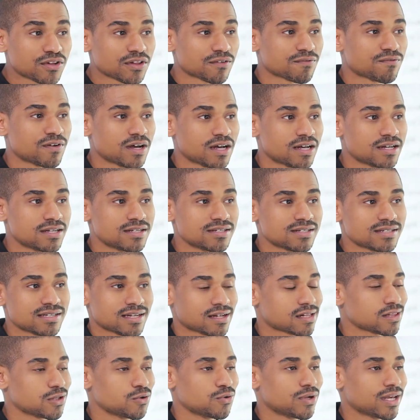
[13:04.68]
the funds,
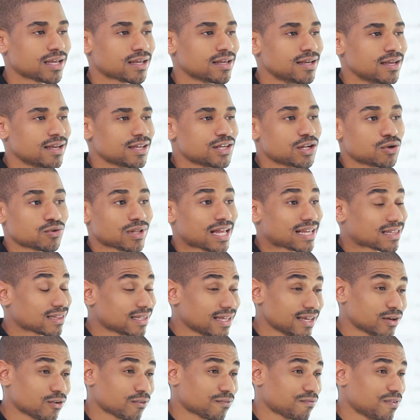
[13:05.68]
including, like
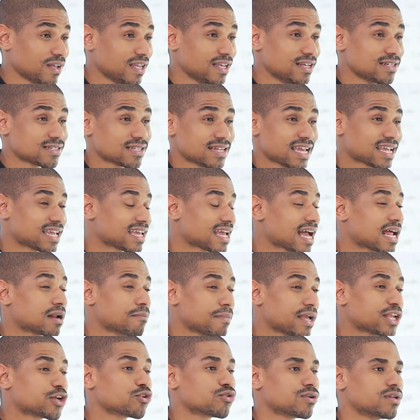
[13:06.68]
legal fees, and they can kind of
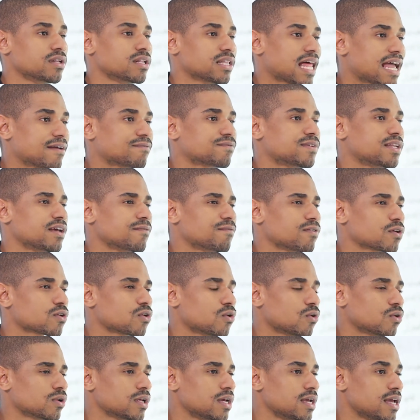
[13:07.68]
make your life
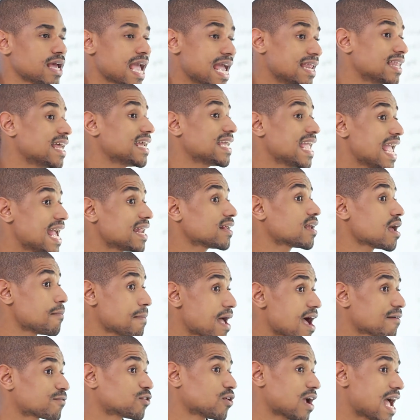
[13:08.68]
difficult. And they can come
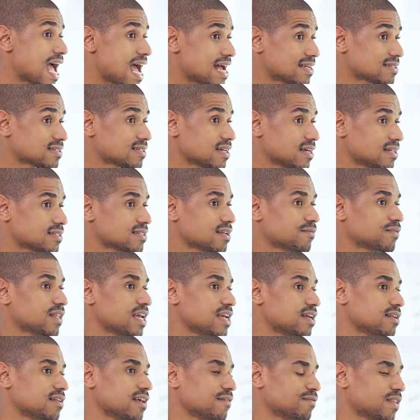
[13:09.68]
after assets if
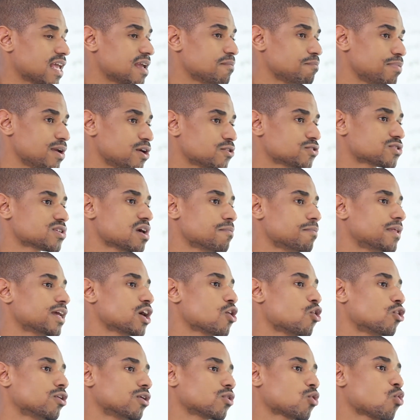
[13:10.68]
they pierce something
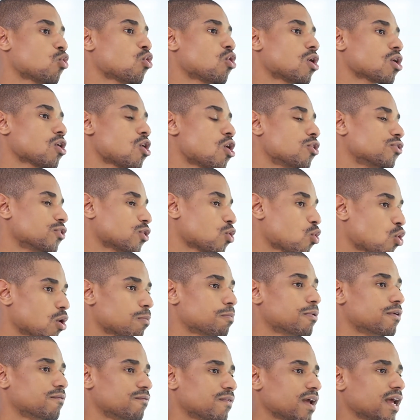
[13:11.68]
called the
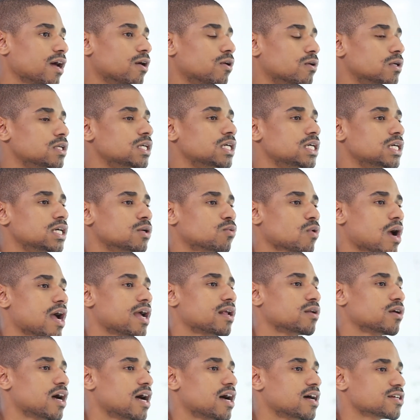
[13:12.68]
corporate veil,
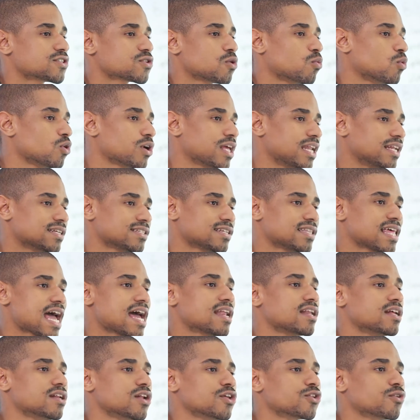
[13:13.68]
right? So we'll get into that
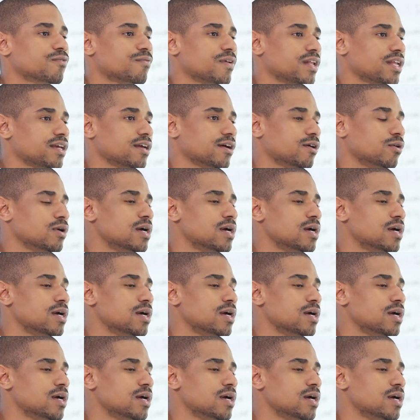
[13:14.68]
in another video.